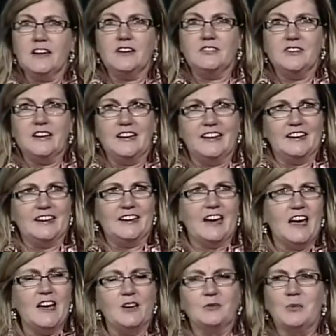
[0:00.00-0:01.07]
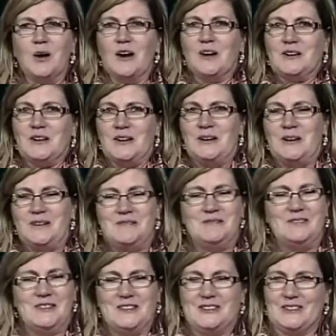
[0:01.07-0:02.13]
evening and welcome
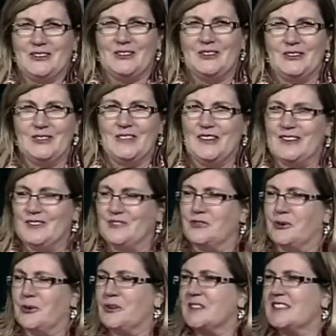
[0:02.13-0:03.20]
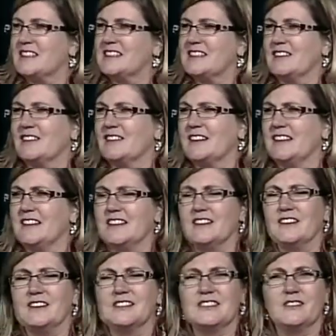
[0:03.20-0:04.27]
to the fourth in
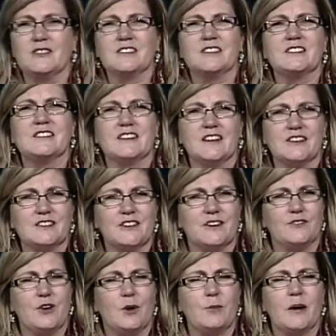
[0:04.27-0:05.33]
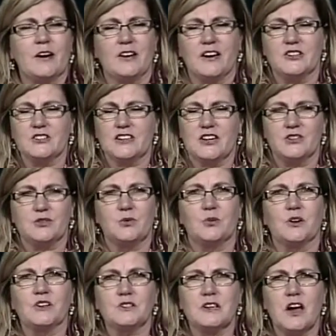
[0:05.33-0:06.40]
the series of 6 of Homebuyer Education
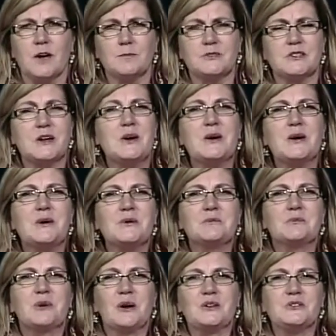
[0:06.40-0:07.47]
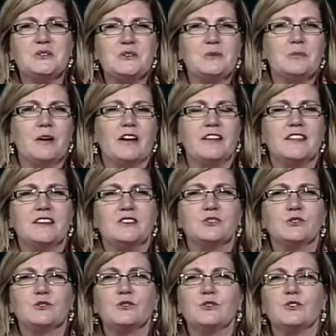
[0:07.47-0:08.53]
Workshops brought to you by the
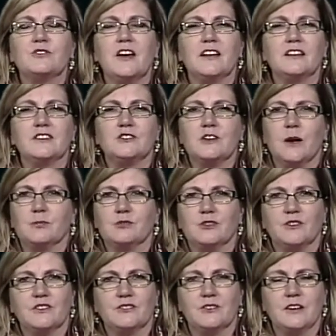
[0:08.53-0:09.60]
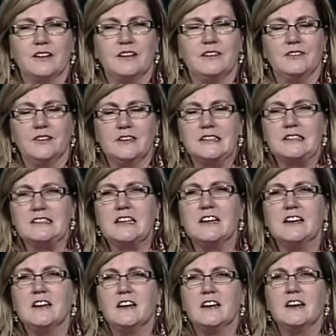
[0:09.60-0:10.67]
Schuylkill Valley Chapter of Credit Unions.
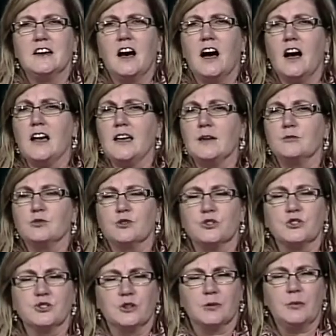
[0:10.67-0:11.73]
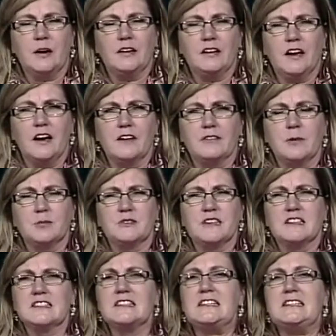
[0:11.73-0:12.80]
I am Trish Shermot. I
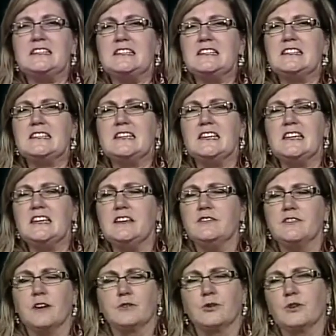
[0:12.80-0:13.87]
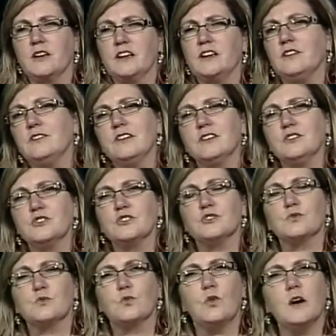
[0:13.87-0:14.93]
represent CTCE Federal Credit Union,
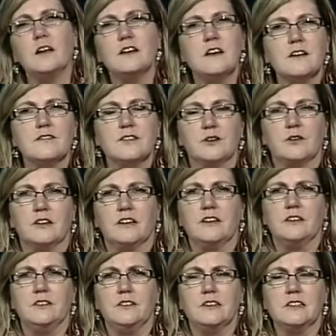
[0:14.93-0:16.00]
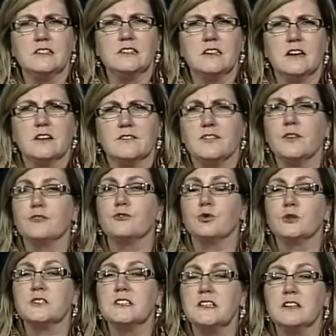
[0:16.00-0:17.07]
just one of the credit unions of the
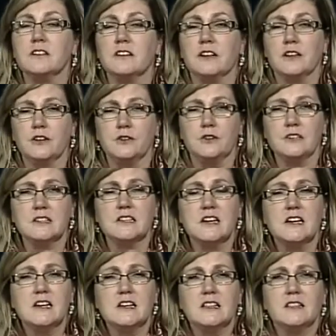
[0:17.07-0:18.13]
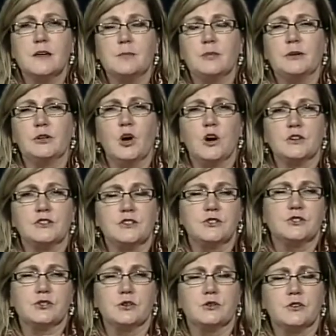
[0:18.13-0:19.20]
14 credit unions that belong to the
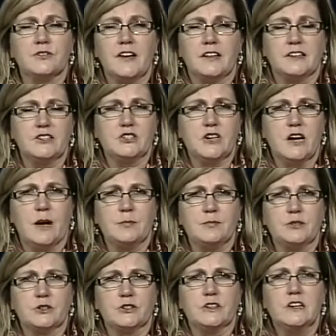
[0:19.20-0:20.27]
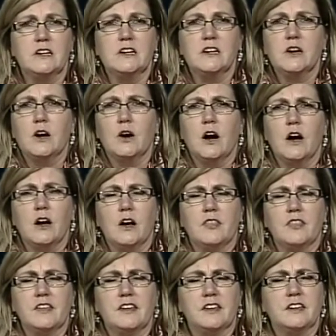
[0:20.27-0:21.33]
Schuylkill Valley Chapter.
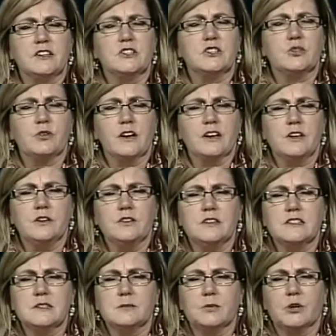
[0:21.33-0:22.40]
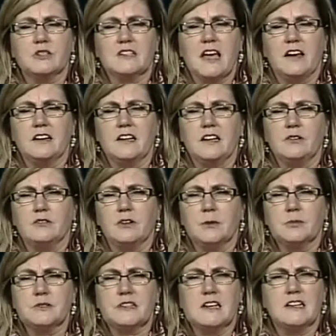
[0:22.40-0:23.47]
The credit unions in Berks County
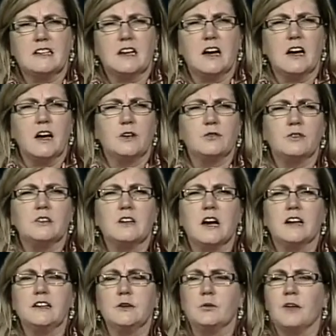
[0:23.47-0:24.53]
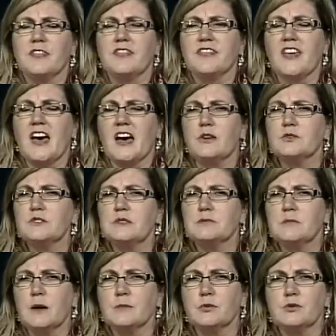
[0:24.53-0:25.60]
represent
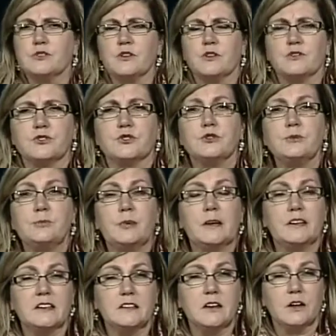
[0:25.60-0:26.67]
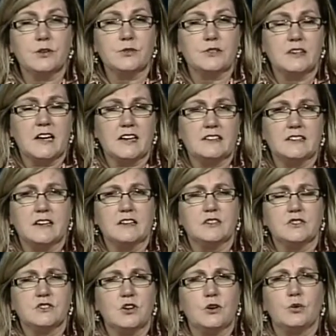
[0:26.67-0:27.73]
191,000 members and $2 billion in
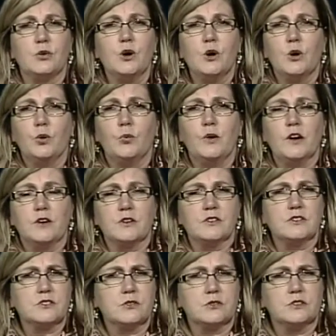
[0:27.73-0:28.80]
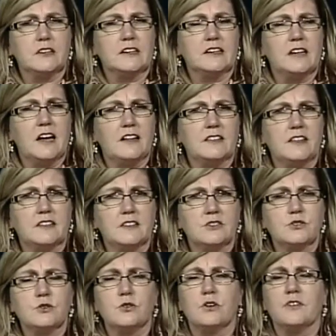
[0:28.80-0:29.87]
assets. So we are certainly glad that the
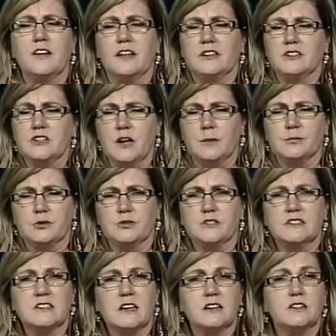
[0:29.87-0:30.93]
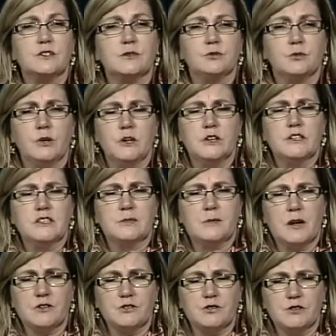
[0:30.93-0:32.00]
Schuylkill Valley Chapter decided to
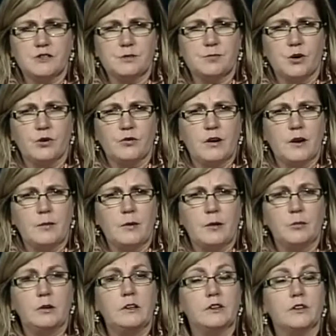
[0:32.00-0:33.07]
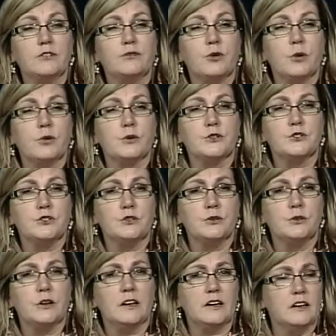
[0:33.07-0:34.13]
sponsor this program, and we look forward
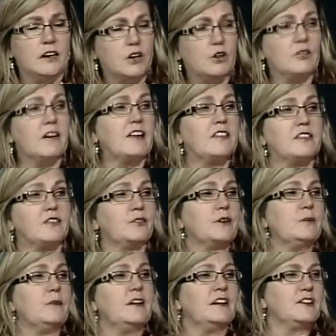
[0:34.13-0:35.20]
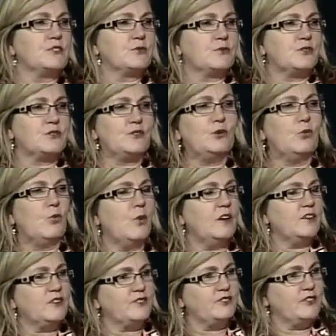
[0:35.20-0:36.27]
to a great 30 minutes with 2
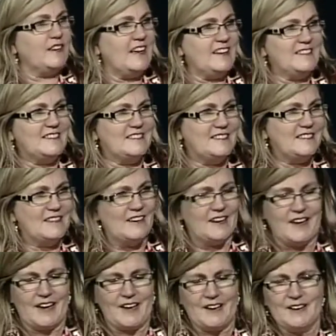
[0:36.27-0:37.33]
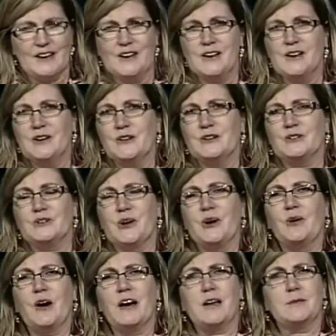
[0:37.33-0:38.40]
wonderful guests today.
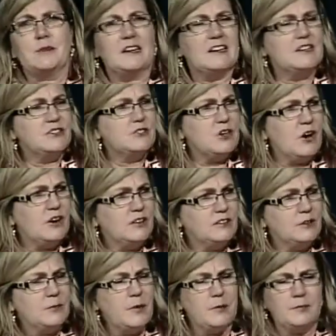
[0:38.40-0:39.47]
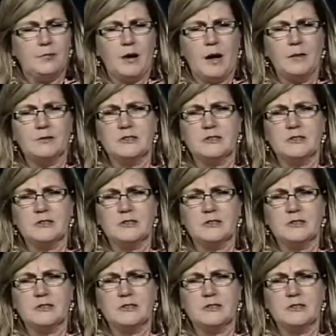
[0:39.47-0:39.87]
So I am going to talk a little bit. Bob